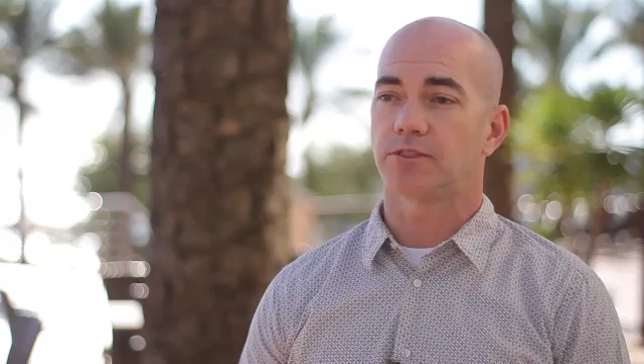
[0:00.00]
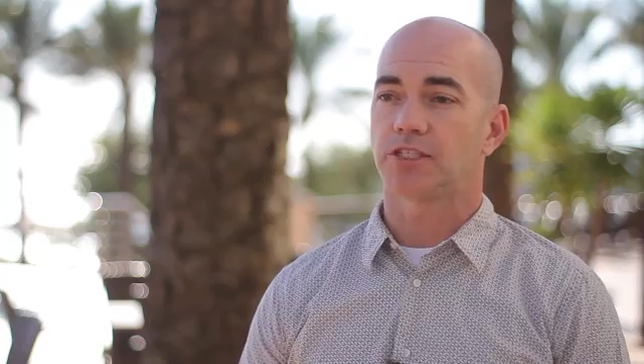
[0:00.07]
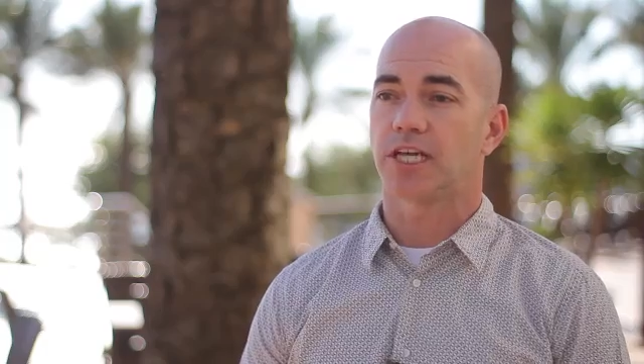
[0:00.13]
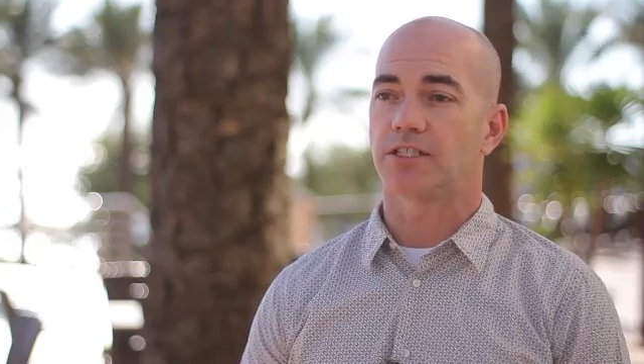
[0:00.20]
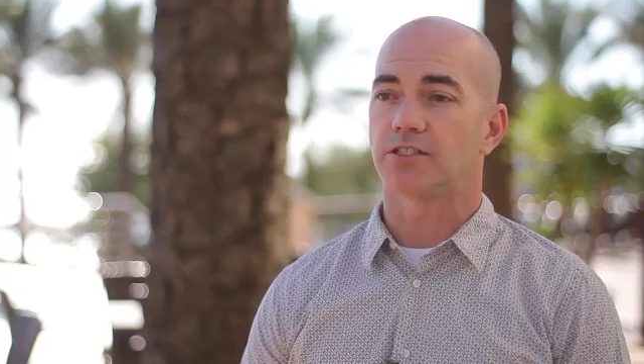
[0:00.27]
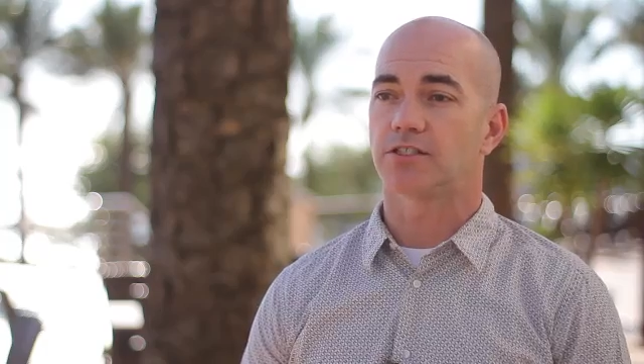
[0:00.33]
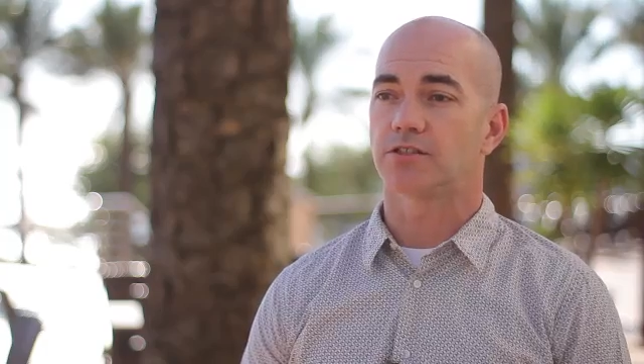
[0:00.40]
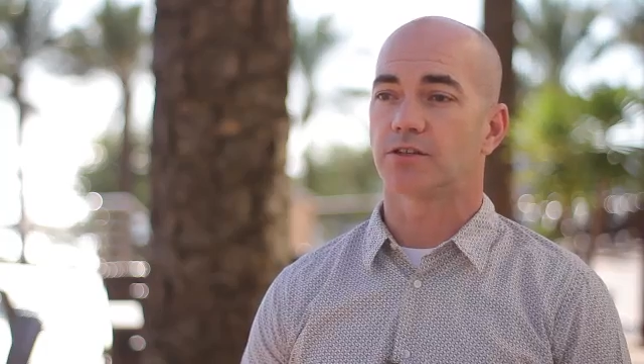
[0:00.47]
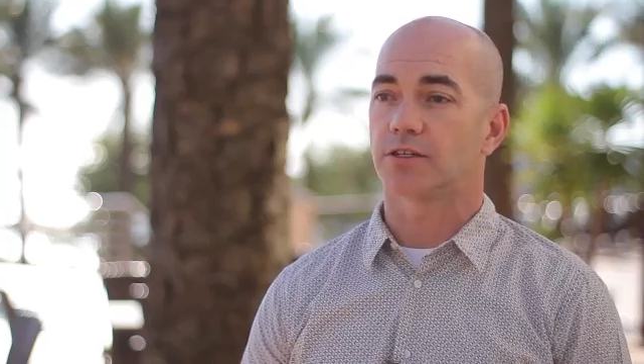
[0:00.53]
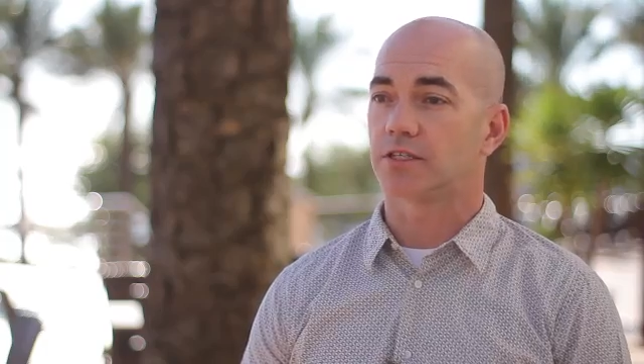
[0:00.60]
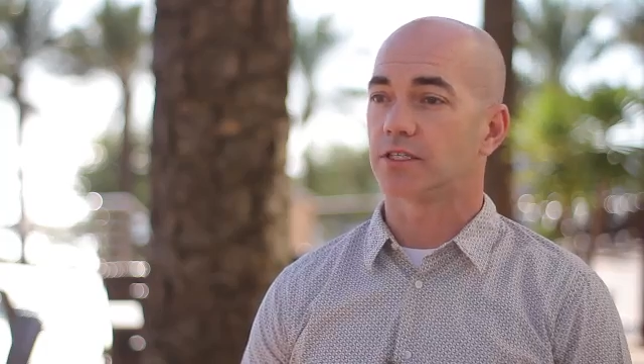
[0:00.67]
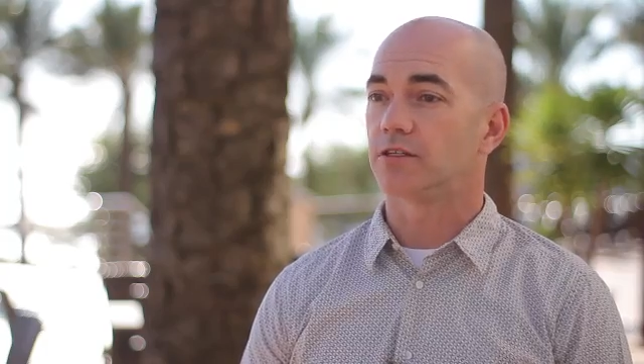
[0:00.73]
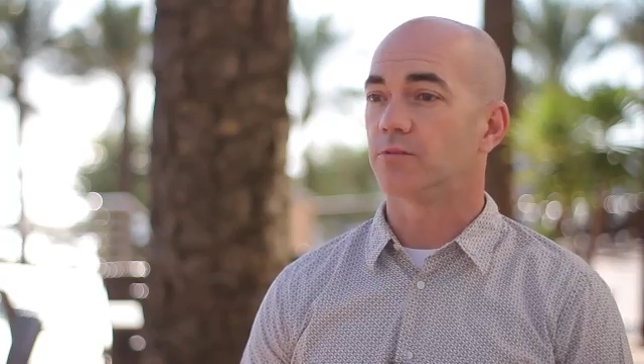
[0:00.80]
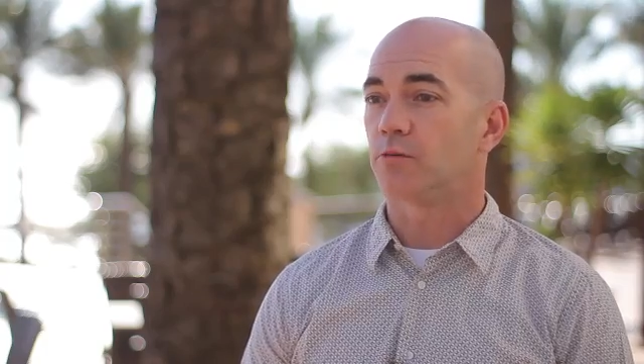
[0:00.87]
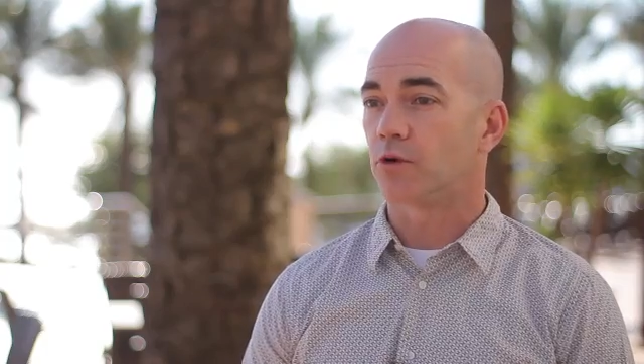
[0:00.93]
changes are a
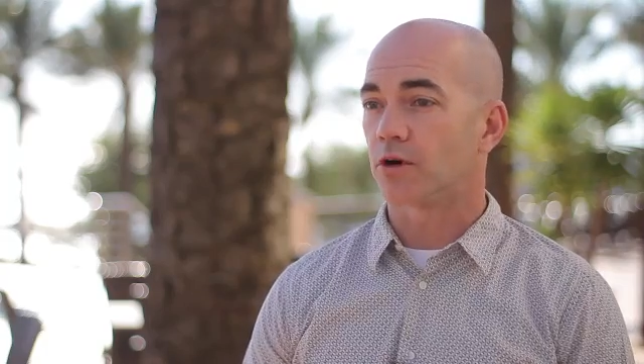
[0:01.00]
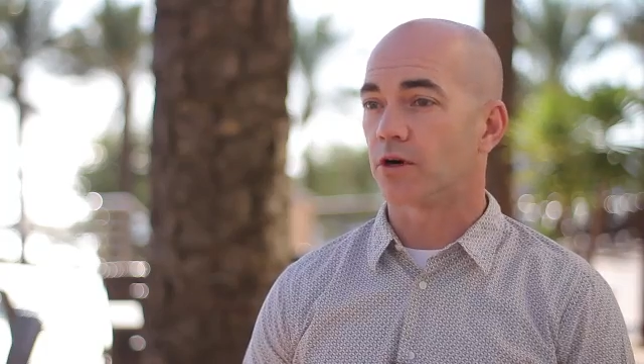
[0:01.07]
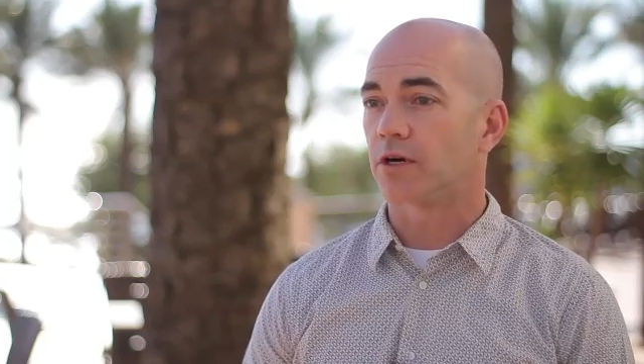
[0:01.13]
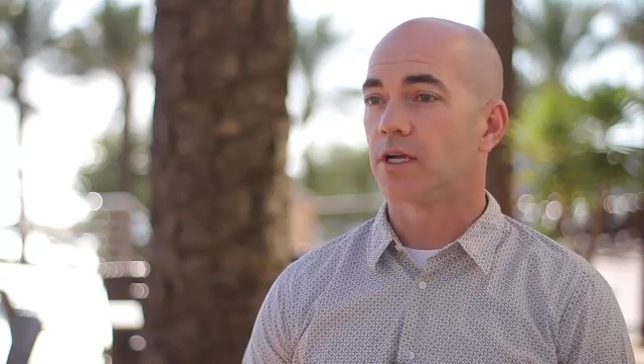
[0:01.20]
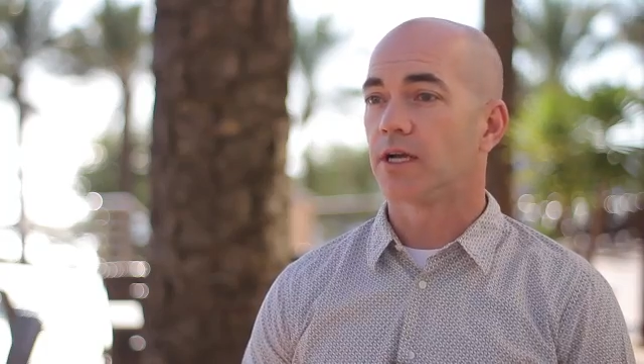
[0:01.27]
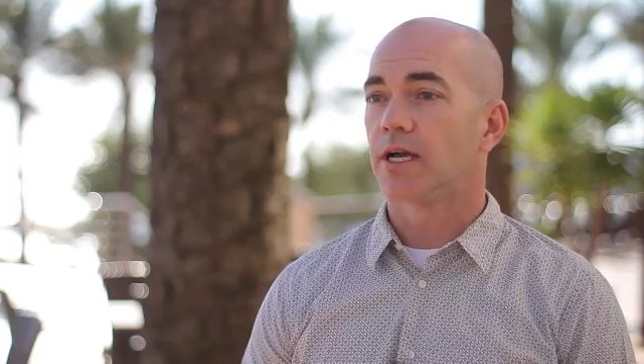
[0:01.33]
little more